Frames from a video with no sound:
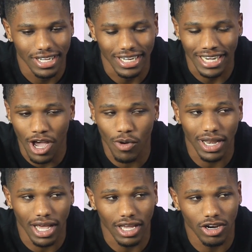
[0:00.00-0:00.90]
Now I
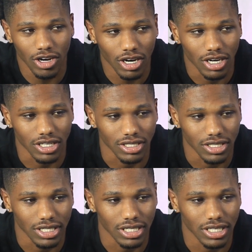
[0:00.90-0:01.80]
like cars.
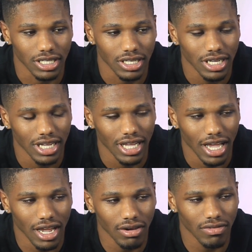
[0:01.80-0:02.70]

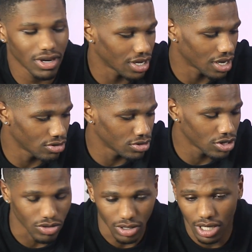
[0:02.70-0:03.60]
I don't
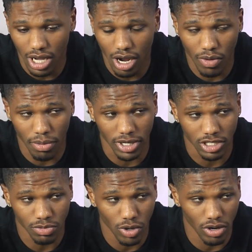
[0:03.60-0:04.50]
know. It always been
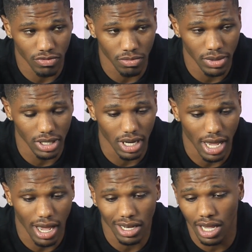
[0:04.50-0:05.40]
sport for me. Like
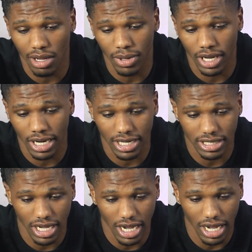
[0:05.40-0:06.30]
I like being
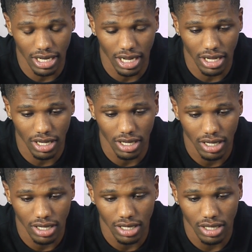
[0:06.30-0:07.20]
outside. Like
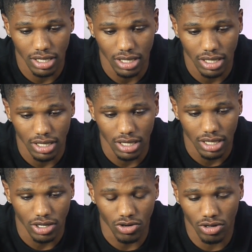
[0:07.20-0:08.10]

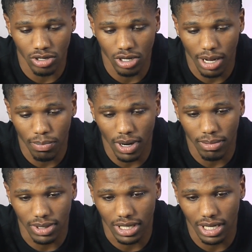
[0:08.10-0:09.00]
growing up, I
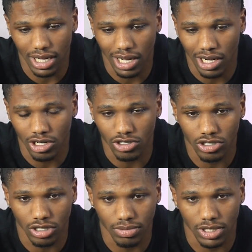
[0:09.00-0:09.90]
probably did get in a little
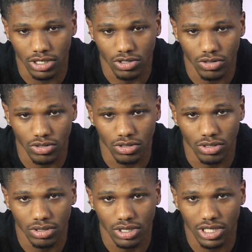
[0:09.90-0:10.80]
trouble in school.
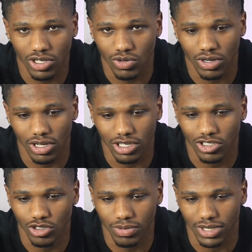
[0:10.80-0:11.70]
Just doing a little
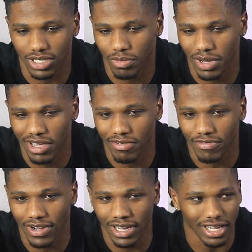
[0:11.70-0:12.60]
stupid jump, being
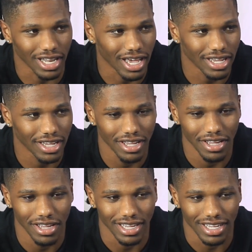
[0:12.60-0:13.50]
funny, like
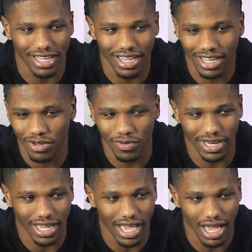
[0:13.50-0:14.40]
kicking it with
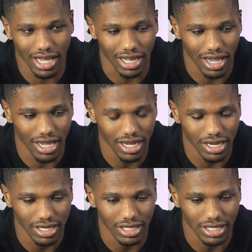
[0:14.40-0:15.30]
the guy. Like,
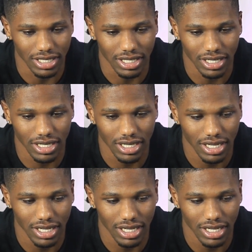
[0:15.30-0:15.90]
I